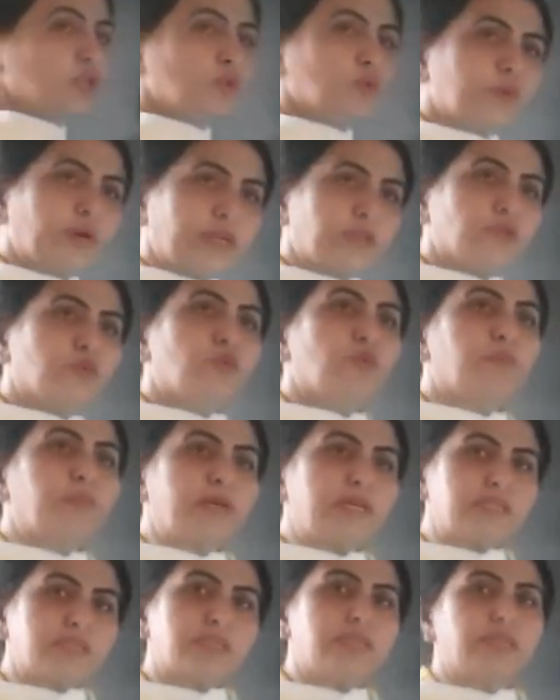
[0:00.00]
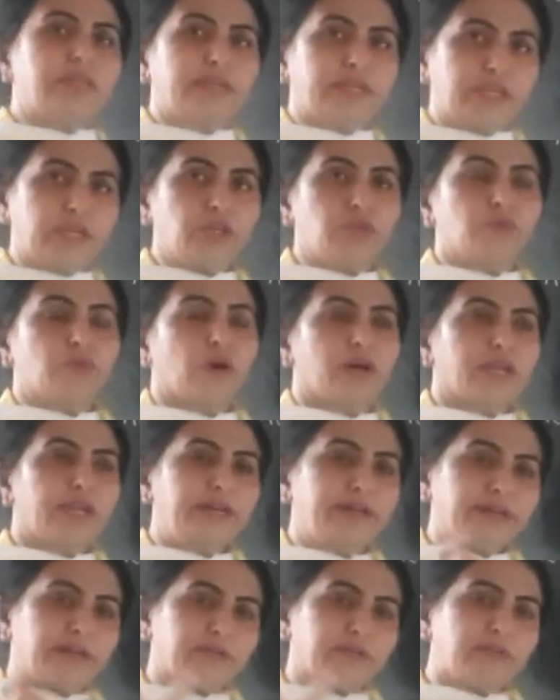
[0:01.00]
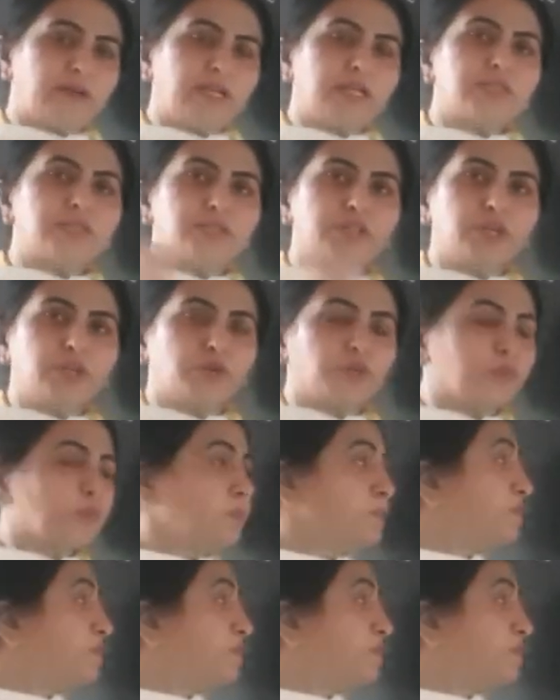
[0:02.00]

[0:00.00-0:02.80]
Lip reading: u and u plus du. Our interval is du.